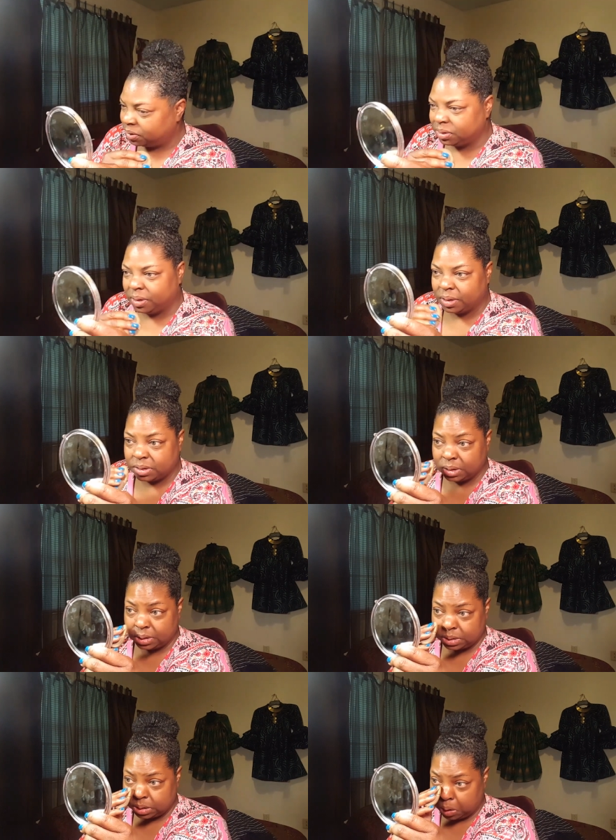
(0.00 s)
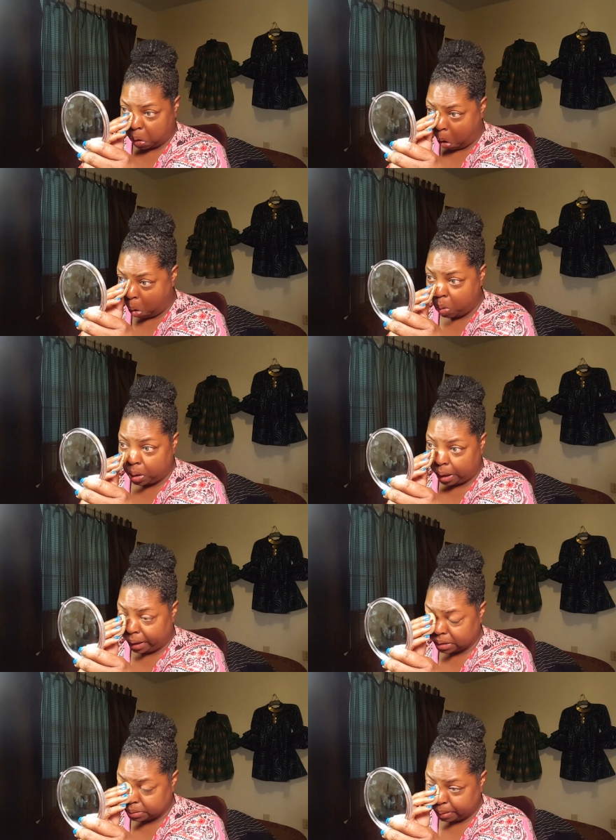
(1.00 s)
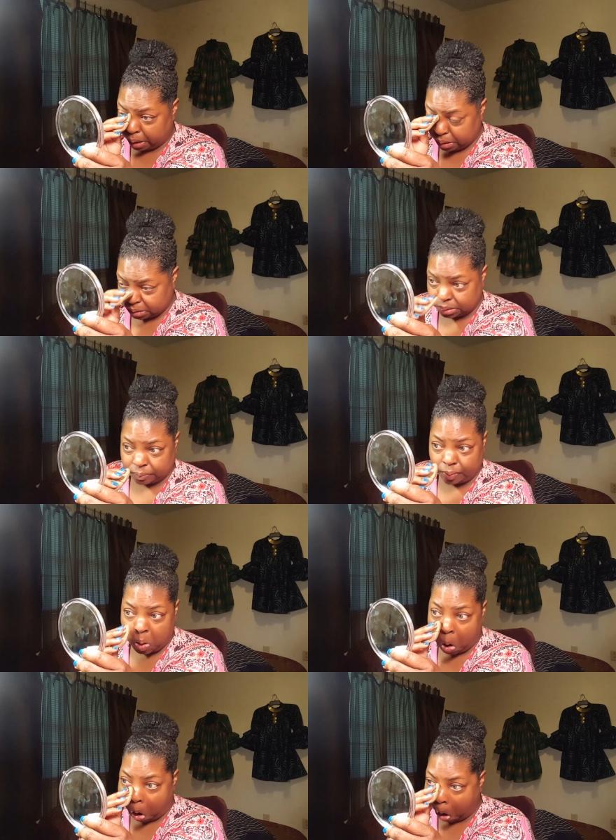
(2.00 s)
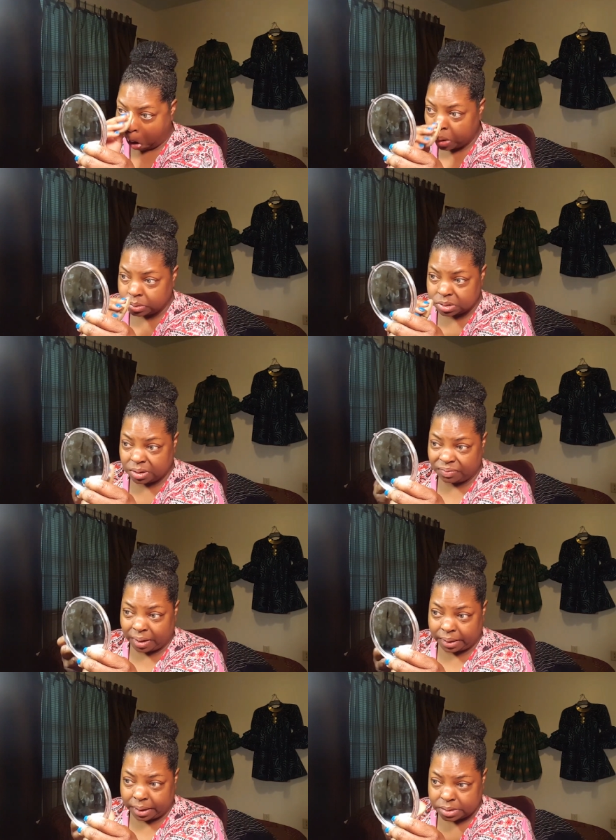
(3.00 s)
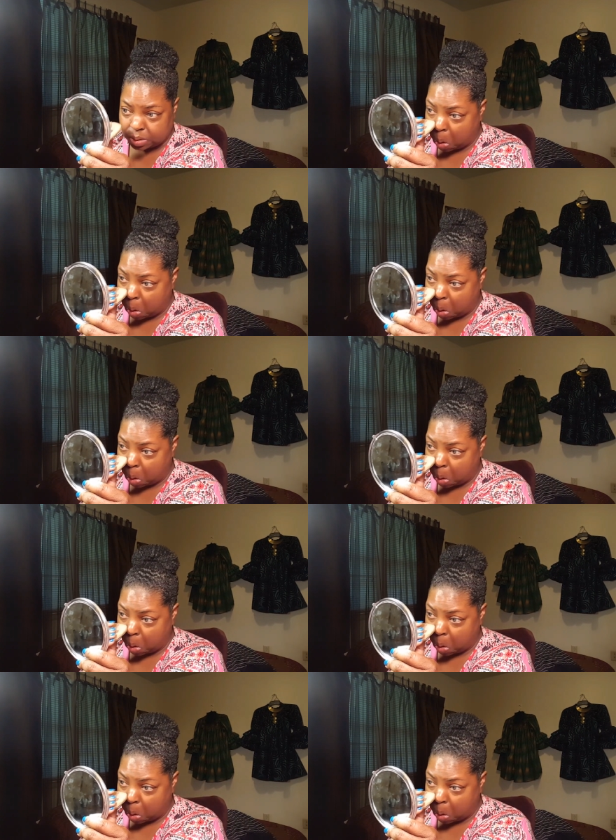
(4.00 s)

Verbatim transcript: But you know, it's good to see your old classmates and stuff like that.